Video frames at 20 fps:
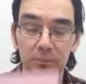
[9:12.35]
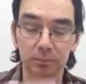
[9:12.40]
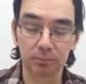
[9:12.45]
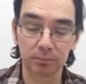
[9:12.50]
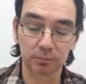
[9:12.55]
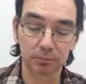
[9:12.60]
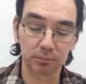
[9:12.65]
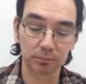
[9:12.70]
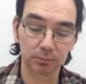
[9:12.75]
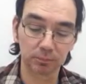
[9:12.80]

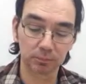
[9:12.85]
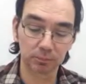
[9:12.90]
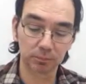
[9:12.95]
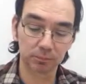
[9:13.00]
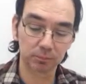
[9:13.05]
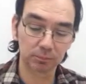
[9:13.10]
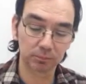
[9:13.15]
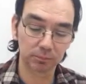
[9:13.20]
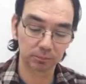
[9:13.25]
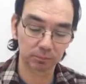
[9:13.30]

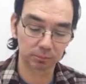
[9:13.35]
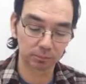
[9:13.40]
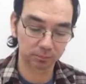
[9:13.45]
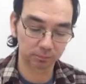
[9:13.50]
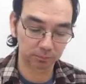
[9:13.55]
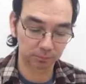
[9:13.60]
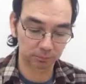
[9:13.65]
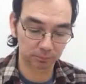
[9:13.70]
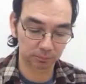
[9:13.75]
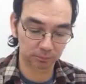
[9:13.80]

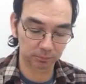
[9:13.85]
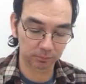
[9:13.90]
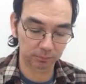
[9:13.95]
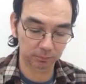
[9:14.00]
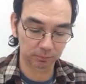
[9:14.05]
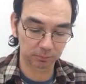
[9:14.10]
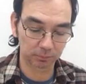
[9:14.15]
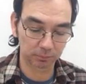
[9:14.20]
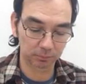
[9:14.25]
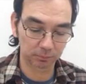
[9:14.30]

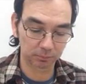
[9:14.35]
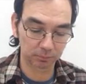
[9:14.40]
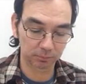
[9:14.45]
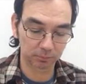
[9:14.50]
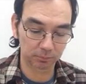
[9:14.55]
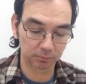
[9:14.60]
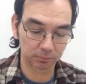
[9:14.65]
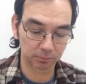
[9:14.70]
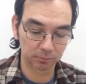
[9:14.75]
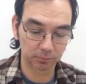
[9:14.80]

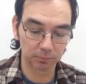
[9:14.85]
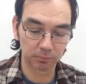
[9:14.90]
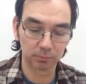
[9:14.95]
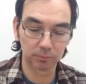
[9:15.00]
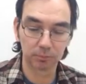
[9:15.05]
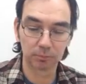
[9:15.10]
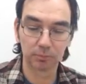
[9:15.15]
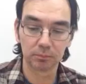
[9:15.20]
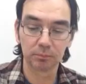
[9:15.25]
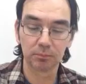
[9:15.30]

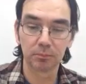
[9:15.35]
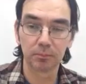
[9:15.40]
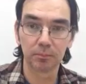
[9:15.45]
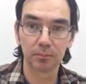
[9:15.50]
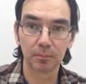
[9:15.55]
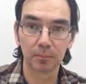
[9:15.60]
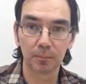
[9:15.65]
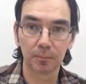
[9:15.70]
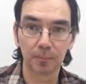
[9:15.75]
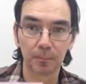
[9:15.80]

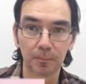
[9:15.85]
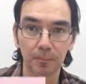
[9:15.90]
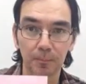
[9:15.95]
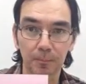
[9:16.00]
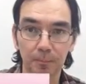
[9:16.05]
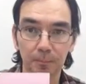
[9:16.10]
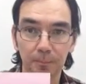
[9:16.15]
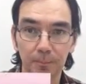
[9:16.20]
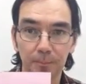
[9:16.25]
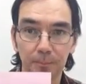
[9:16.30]

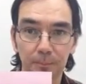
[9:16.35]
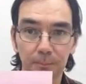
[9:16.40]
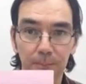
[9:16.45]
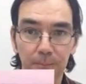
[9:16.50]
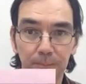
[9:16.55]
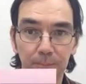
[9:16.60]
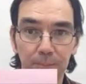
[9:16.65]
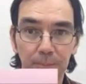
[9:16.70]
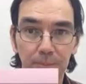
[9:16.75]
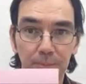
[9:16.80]

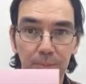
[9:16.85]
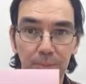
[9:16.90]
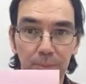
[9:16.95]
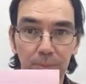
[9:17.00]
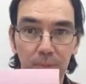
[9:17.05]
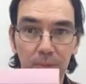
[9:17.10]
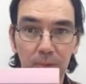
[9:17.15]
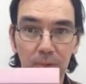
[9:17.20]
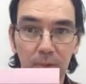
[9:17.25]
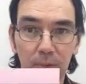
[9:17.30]

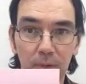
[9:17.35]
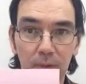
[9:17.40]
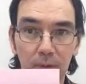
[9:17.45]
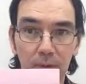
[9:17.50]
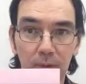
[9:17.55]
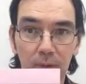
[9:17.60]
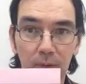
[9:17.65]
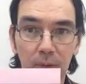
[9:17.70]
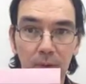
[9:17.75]
[no speech]